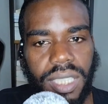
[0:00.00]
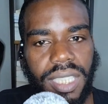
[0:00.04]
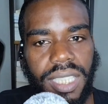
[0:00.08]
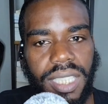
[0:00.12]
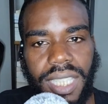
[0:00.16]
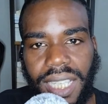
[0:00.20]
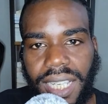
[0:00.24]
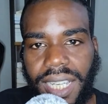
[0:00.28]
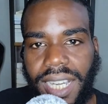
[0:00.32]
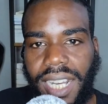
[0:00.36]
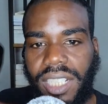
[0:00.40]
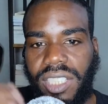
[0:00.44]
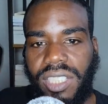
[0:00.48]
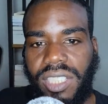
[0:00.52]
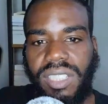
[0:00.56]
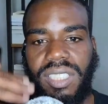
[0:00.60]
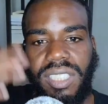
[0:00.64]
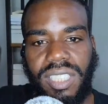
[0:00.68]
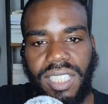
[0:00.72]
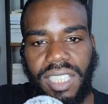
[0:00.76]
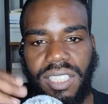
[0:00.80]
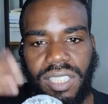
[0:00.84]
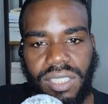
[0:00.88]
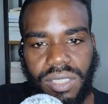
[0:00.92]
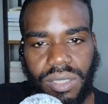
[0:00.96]
Get it out your
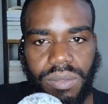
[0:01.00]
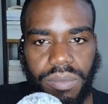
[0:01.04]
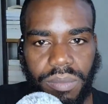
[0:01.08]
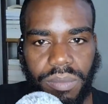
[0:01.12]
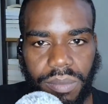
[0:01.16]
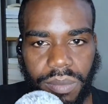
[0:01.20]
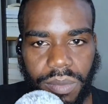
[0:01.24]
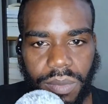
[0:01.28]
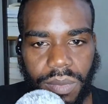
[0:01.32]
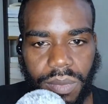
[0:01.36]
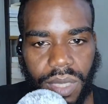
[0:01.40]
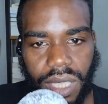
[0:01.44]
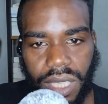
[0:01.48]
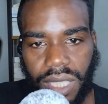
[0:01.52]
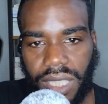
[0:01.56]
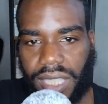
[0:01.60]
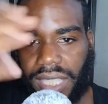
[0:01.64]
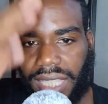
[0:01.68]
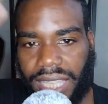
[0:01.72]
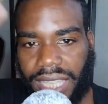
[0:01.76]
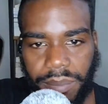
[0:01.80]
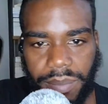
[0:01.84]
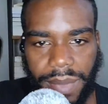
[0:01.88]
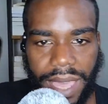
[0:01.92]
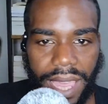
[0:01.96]
system.
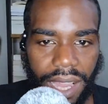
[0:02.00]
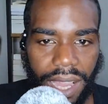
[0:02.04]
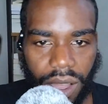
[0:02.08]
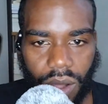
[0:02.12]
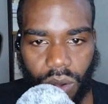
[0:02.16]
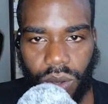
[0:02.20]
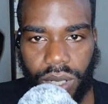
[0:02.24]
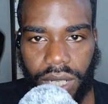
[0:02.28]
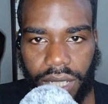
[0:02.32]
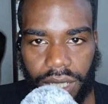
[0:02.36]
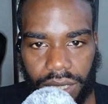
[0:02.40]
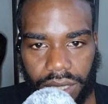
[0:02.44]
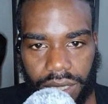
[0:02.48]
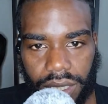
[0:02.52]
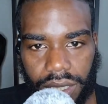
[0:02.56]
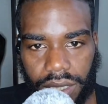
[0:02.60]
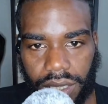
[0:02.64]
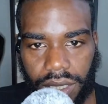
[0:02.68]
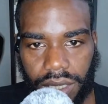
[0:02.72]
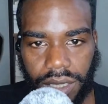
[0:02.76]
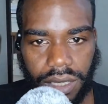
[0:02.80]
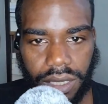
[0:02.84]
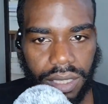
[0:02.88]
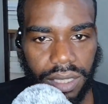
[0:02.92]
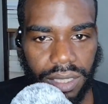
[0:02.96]
Get back on it.
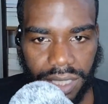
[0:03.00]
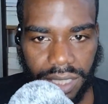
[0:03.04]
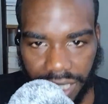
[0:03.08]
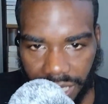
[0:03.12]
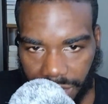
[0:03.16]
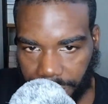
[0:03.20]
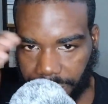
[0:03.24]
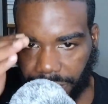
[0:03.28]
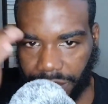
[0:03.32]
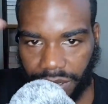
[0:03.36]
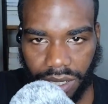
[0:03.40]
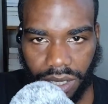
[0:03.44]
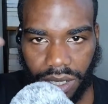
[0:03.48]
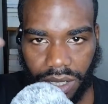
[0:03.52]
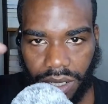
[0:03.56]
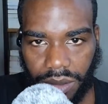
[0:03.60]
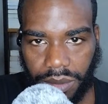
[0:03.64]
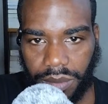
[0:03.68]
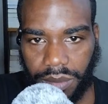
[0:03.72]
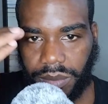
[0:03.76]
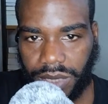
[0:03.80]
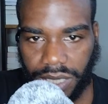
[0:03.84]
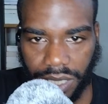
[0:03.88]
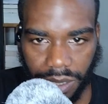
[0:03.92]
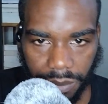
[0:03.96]
Keep it
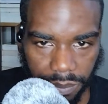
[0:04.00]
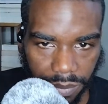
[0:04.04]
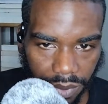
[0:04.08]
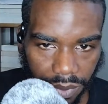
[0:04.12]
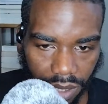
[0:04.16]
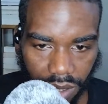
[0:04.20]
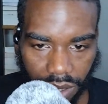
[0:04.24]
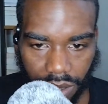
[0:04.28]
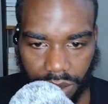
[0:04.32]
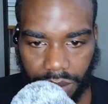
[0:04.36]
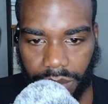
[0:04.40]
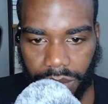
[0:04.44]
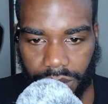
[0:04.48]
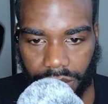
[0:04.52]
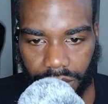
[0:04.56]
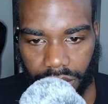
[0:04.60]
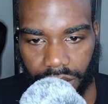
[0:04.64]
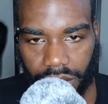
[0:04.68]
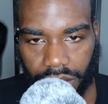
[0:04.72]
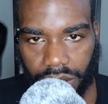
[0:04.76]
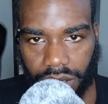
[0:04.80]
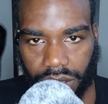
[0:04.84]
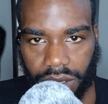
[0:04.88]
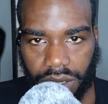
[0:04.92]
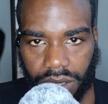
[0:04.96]
up. Keep it up.
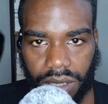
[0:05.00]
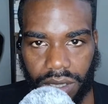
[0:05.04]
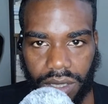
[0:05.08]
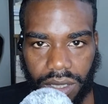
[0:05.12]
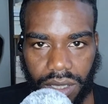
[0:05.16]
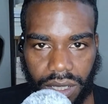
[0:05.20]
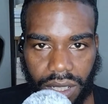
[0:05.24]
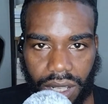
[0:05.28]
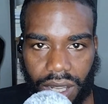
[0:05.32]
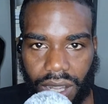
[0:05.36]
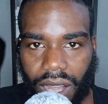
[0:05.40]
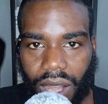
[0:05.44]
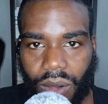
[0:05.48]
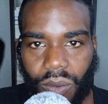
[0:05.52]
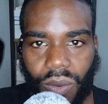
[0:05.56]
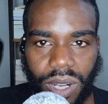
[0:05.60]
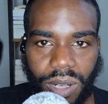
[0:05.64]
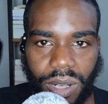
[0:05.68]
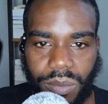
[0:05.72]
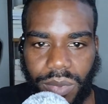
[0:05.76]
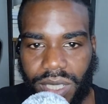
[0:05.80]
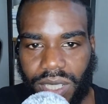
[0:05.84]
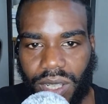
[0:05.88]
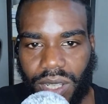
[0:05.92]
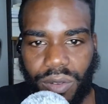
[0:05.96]
I don't want
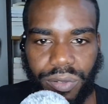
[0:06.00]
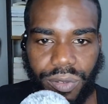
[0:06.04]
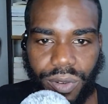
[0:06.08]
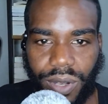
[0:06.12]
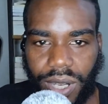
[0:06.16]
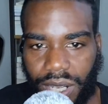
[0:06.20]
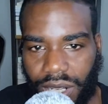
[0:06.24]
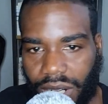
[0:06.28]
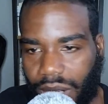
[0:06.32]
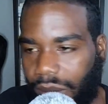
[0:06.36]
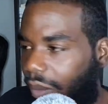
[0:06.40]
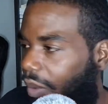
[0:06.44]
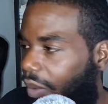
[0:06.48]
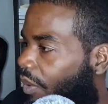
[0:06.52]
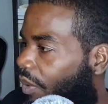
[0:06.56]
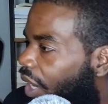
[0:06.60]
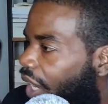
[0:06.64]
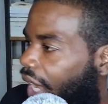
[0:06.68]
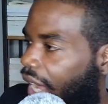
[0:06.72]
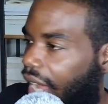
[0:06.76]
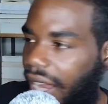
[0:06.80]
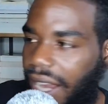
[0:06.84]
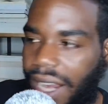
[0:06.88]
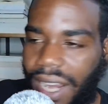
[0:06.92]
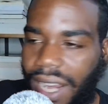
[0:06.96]
to be your friend no more. All
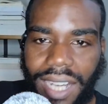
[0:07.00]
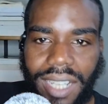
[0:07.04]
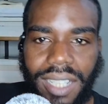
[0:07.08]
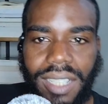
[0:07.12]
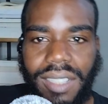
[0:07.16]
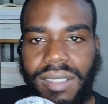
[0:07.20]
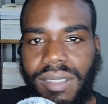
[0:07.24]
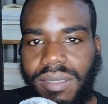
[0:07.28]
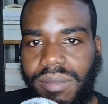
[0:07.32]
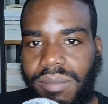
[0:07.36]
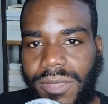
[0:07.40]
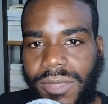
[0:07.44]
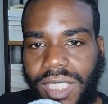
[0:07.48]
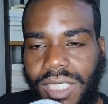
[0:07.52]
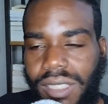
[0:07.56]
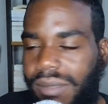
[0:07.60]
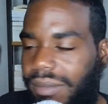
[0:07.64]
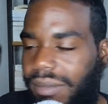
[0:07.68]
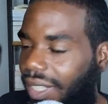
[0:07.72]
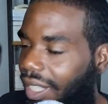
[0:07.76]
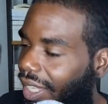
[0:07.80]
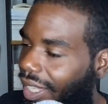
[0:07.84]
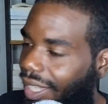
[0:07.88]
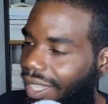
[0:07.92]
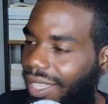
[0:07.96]
right.
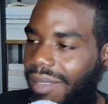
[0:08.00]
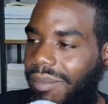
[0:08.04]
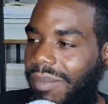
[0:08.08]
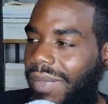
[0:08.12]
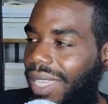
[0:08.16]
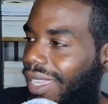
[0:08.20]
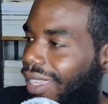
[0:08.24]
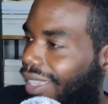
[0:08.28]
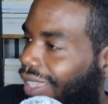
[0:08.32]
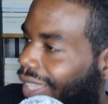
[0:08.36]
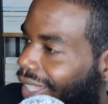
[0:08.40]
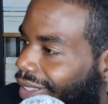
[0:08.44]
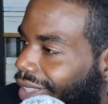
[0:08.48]
Man, I